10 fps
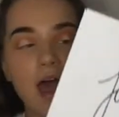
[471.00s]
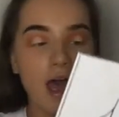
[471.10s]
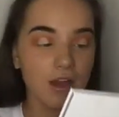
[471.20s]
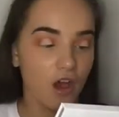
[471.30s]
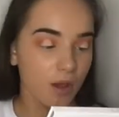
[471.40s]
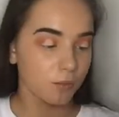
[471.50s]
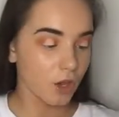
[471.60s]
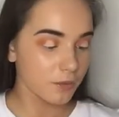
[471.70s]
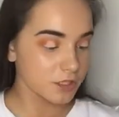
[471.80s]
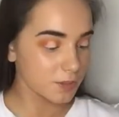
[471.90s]
and I'm
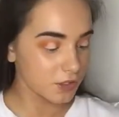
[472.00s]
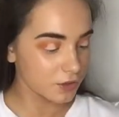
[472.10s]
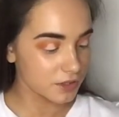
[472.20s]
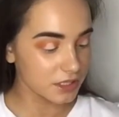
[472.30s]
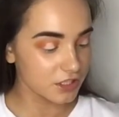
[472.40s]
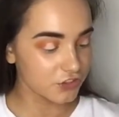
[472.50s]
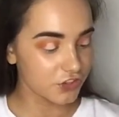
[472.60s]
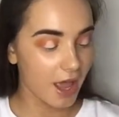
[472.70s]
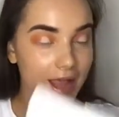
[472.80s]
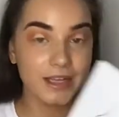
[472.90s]
going to be using the
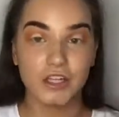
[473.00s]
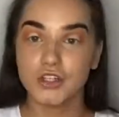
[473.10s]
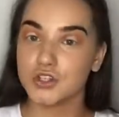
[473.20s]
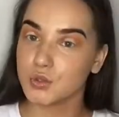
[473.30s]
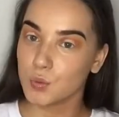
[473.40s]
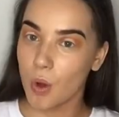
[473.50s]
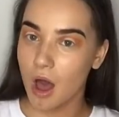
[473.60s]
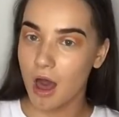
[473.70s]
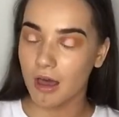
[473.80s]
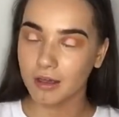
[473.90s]
shade
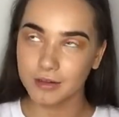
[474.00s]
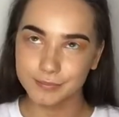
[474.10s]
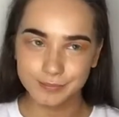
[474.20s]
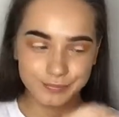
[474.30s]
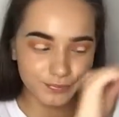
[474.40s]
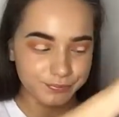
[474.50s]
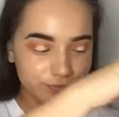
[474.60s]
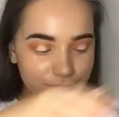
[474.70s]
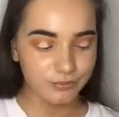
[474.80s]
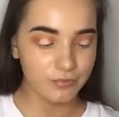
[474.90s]
Twerk.
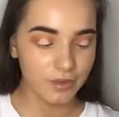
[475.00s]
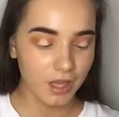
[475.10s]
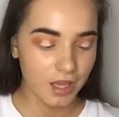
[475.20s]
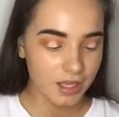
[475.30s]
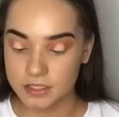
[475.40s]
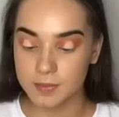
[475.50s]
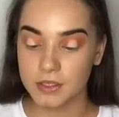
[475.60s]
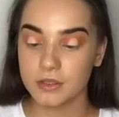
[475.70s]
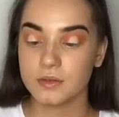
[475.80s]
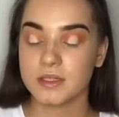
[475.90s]
I'm going to be
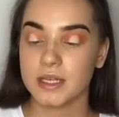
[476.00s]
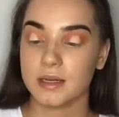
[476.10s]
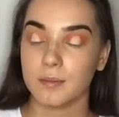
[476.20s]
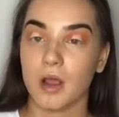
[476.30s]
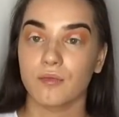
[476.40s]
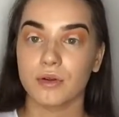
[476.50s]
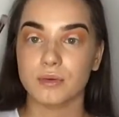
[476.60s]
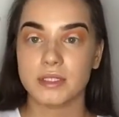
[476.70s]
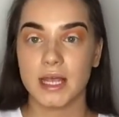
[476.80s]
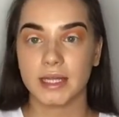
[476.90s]
using my Real
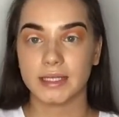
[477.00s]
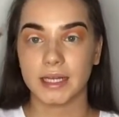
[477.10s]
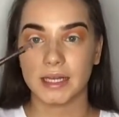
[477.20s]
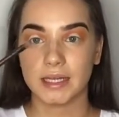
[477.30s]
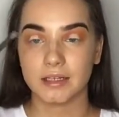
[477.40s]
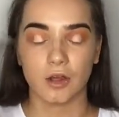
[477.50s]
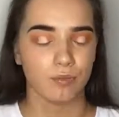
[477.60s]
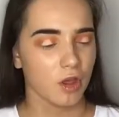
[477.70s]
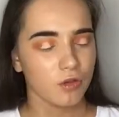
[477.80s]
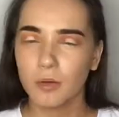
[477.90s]
Technique, no,
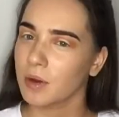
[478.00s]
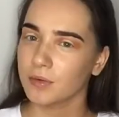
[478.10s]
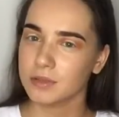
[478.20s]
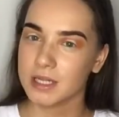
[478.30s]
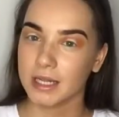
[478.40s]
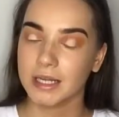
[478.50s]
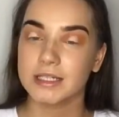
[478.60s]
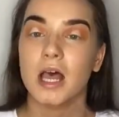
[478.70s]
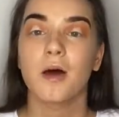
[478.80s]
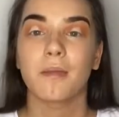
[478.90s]
not my Real
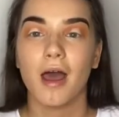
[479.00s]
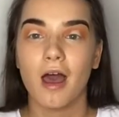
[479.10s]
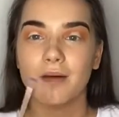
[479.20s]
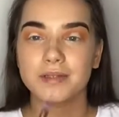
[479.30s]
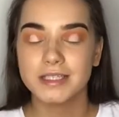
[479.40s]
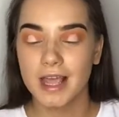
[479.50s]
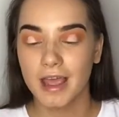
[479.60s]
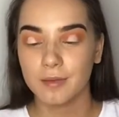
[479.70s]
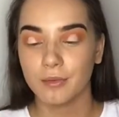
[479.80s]
Techniques, my Urban Decay